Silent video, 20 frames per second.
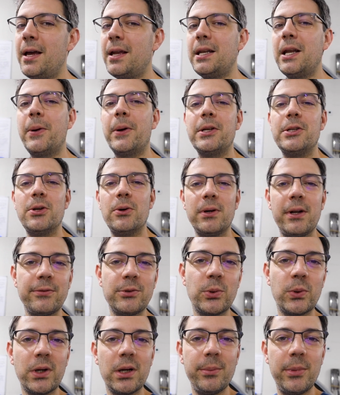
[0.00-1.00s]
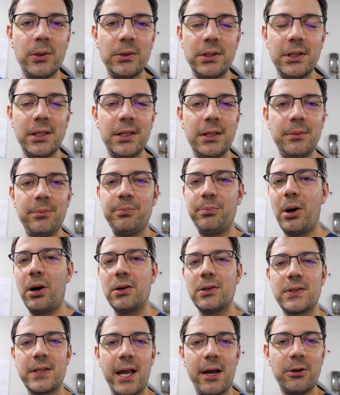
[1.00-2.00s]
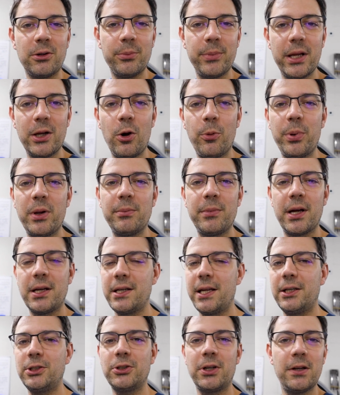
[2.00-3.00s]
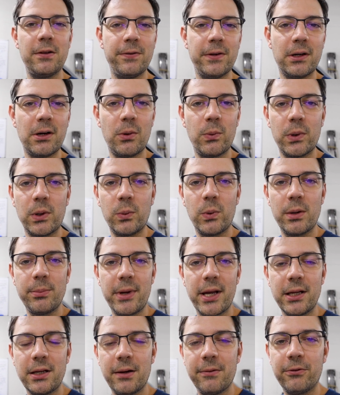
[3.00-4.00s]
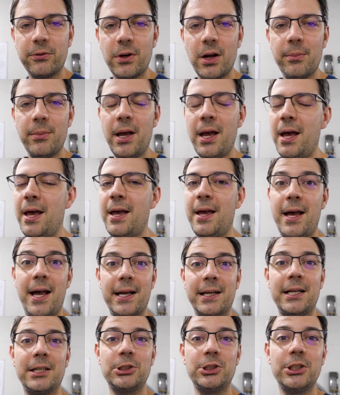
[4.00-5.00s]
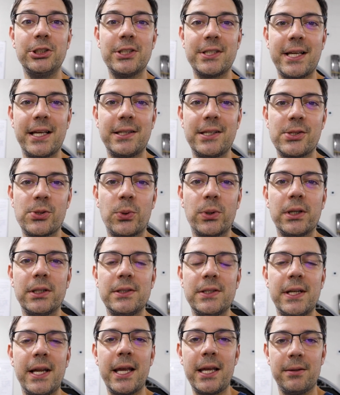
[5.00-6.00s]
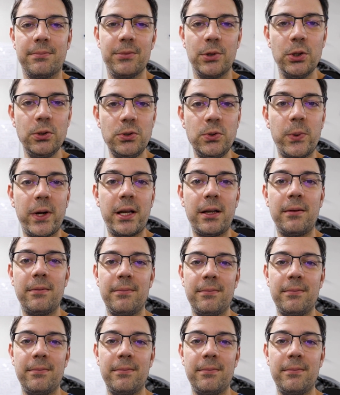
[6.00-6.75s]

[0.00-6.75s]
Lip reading: Now I don't have to worry about the parts counter being open Monday and trying to figure out where one might come from. I can actually just get this sorted today. Huge win.